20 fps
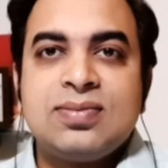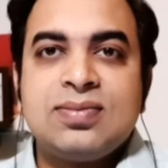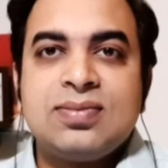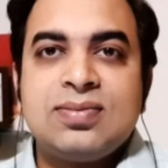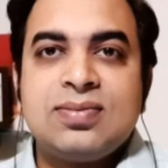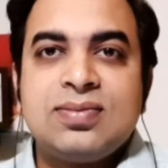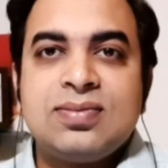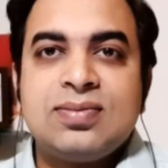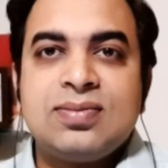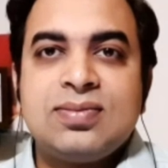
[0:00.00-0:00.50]

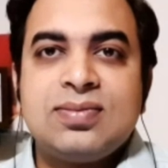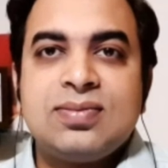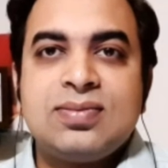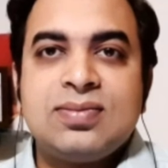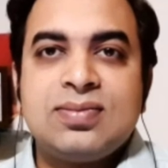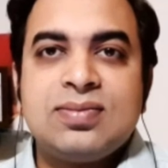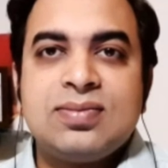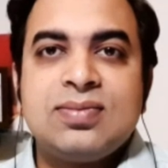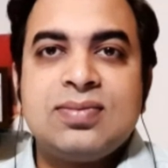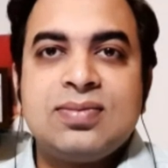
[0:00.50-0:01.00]

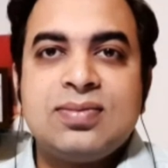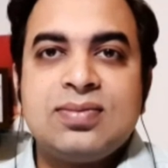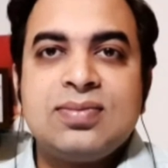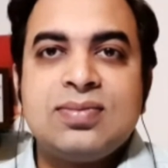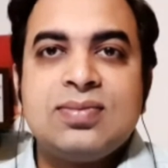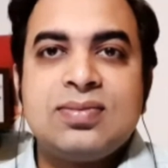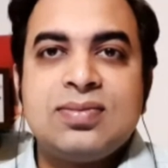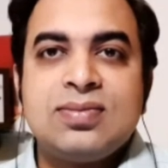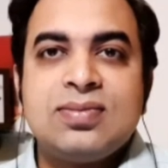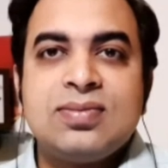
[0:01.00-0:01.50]

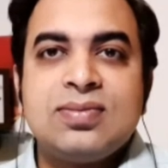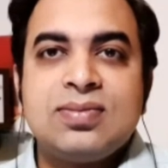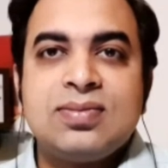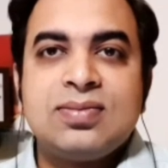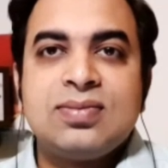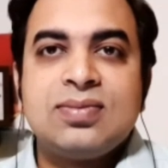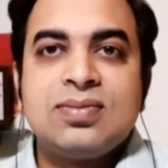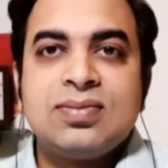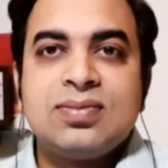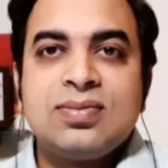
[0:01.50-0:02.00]

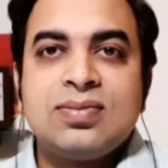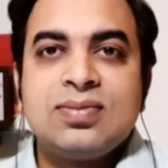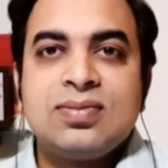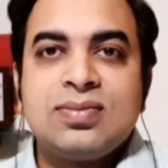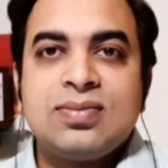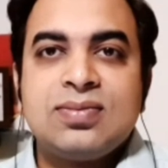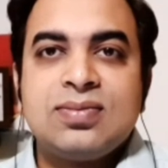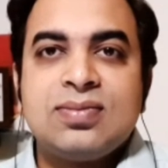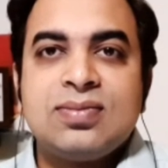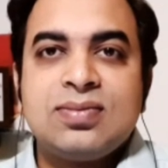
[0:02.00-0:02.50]

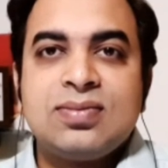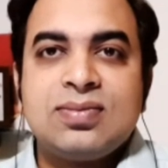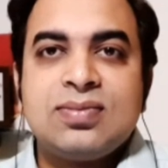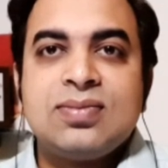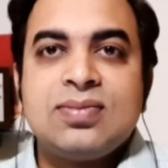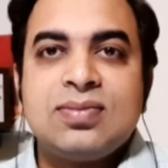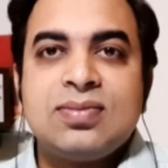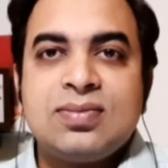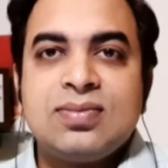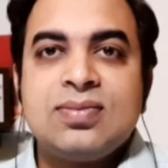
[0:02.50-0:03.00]

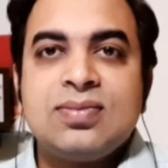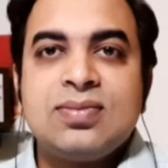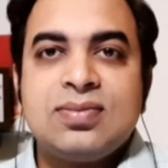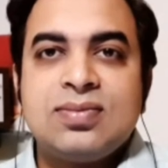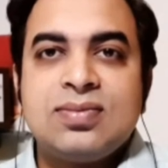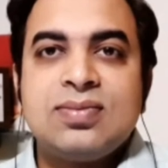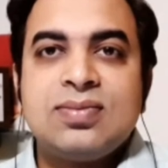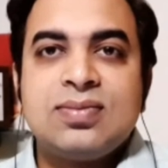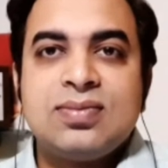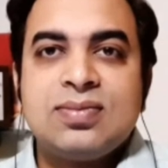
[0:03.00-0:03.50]

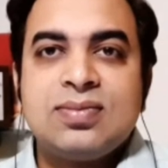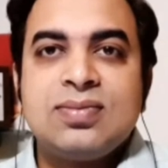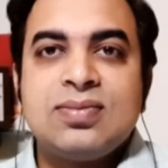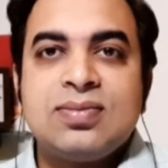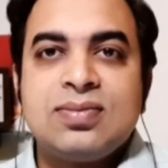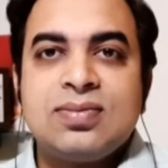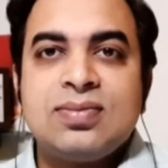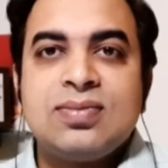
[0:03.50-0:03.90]
No words are spoken by the person on screen.